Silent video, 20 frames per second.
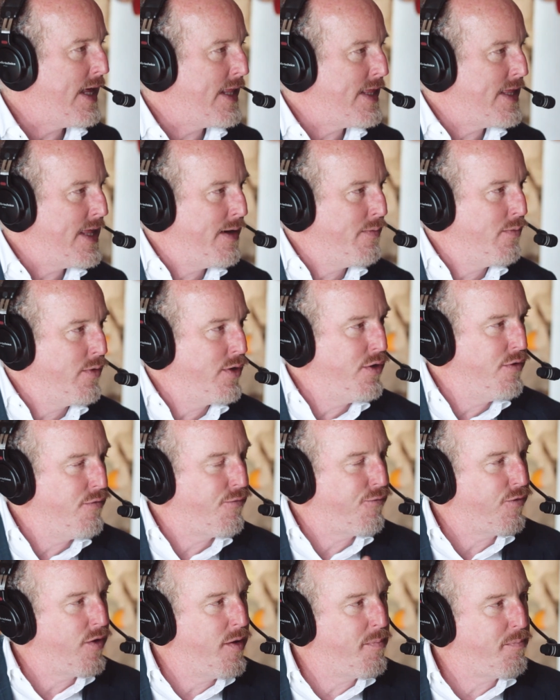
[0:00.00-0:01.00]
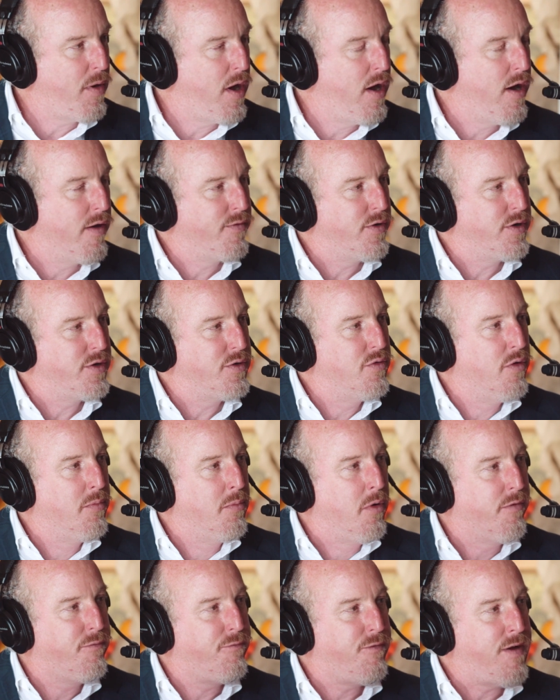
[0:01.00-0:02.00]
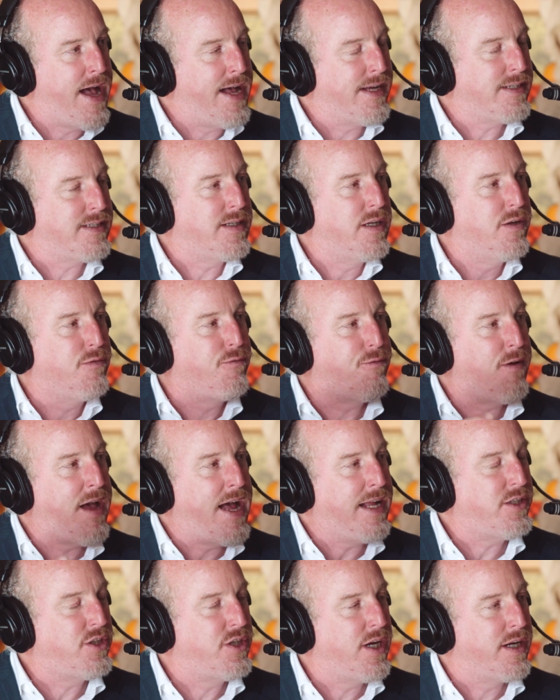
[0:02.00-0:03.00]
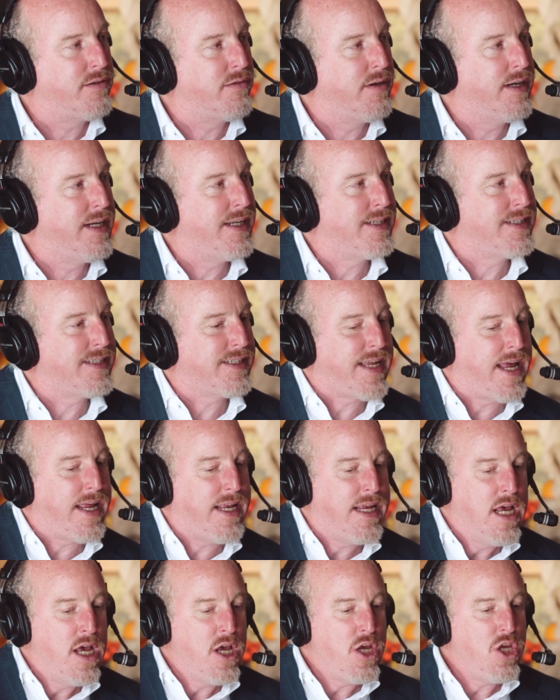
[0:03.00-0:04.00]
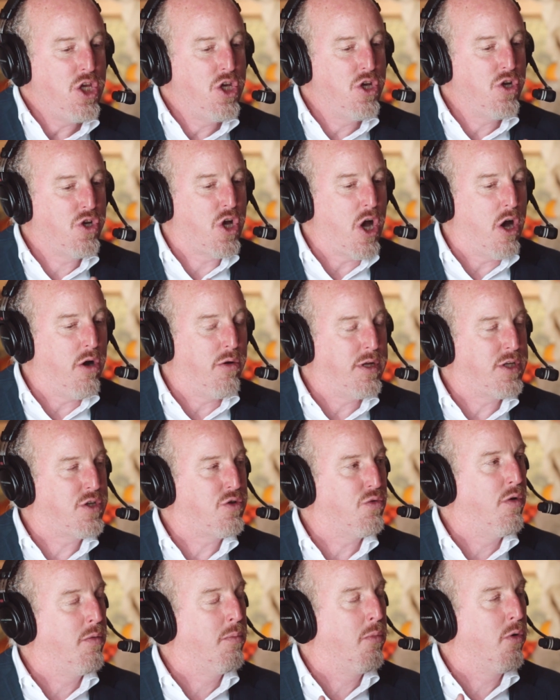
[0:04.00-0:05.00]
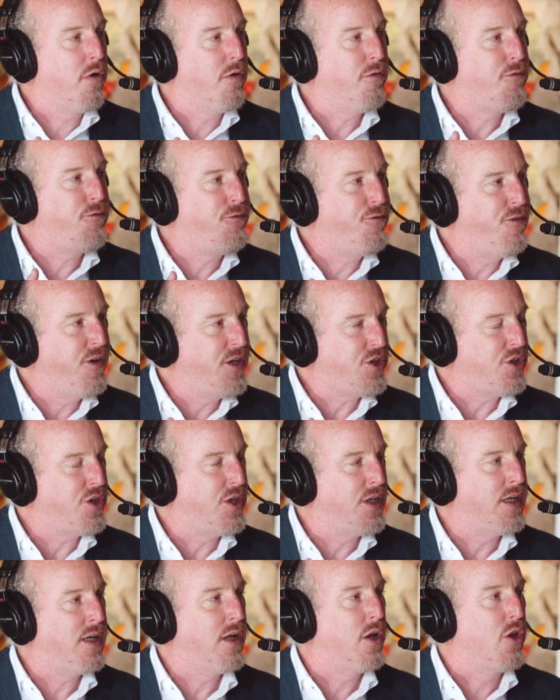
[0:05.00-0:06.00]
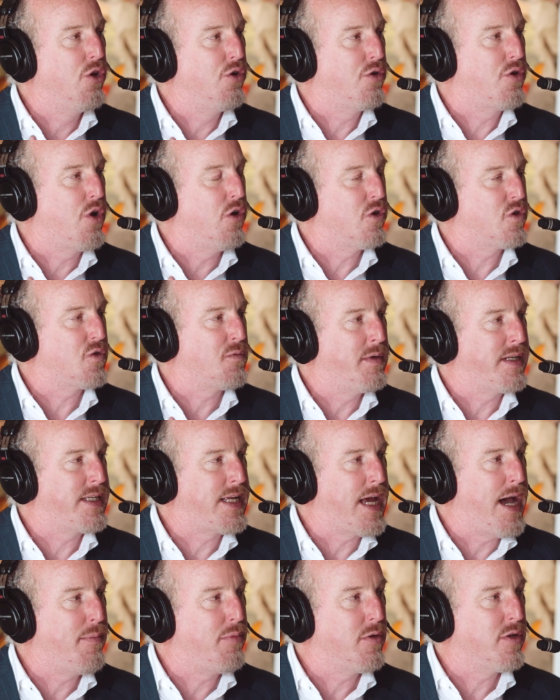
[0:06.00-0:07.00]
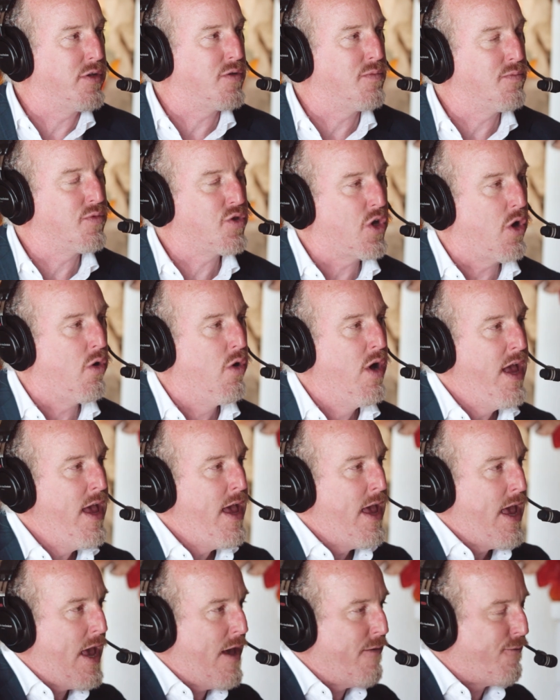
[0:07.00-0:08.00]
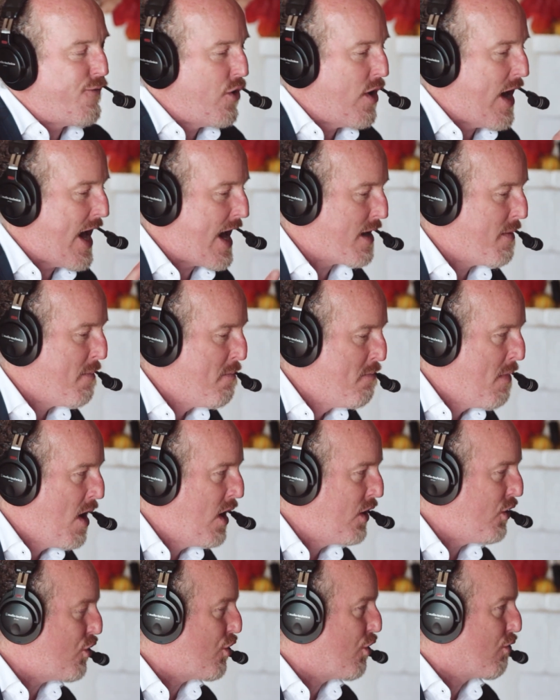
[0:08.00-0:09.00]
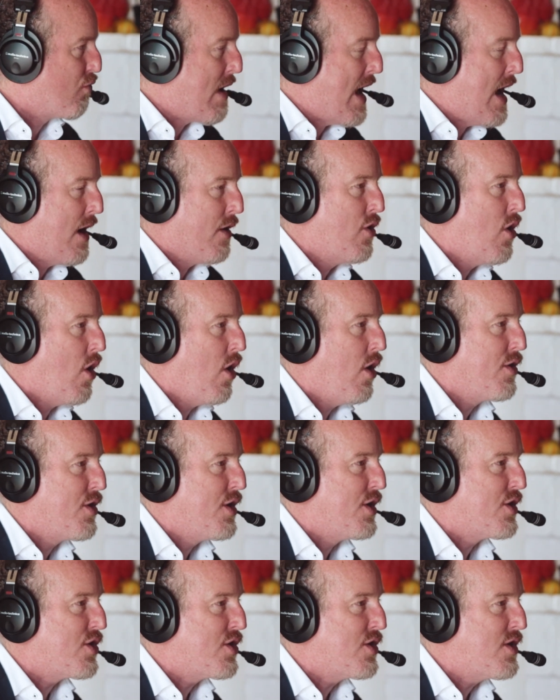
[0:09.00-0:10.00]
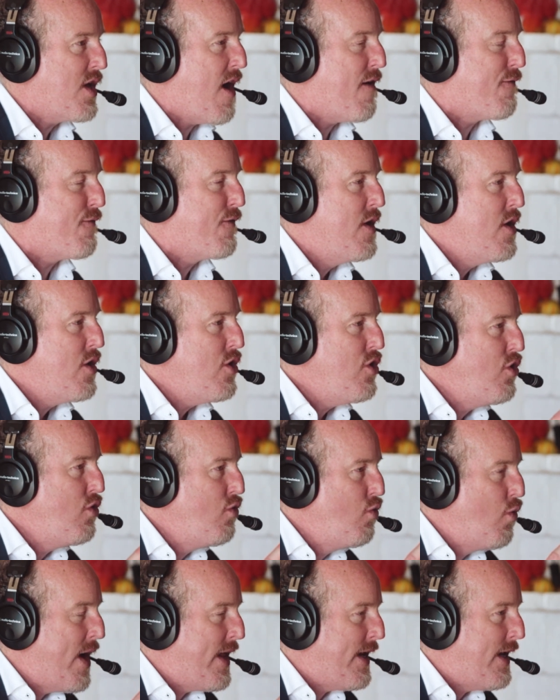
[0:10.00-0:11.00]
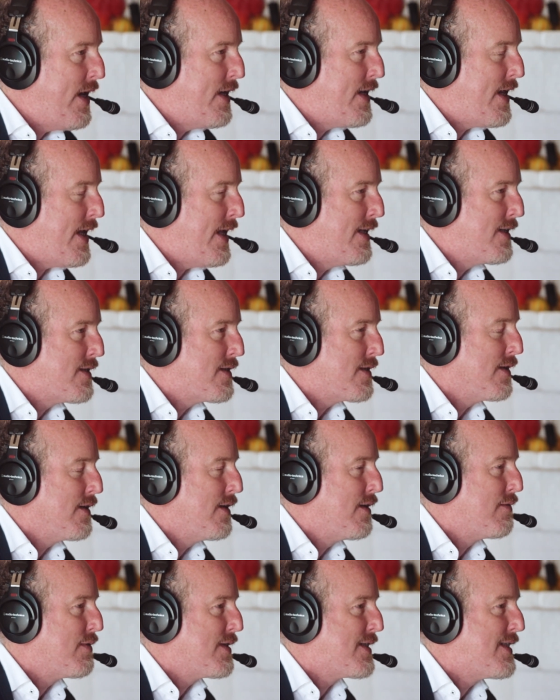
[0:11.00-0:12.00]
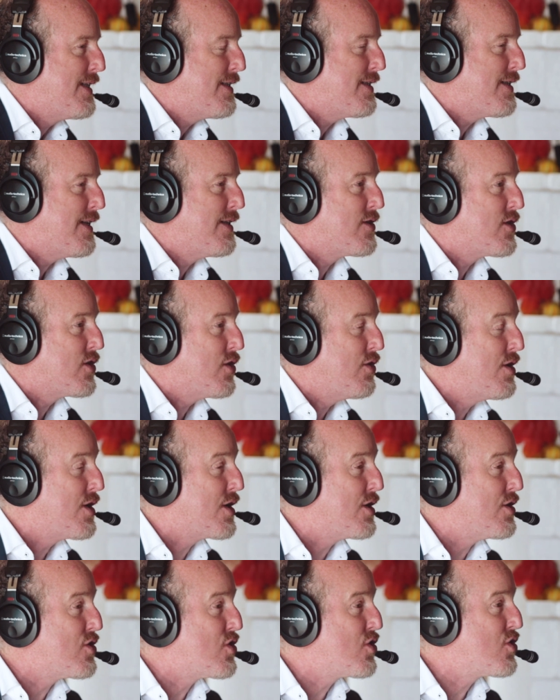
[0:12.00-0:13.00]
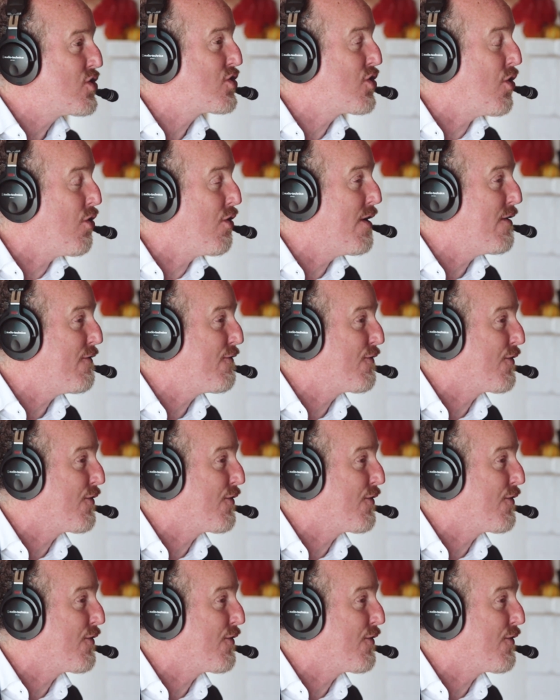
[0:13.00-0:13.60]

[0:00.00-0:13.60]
And then when you flip over to a more fasted, fat generated state, you go into a more efficient glucose metabolism. So if you had a month around all this stuff, you went into insulin resistance so you could store it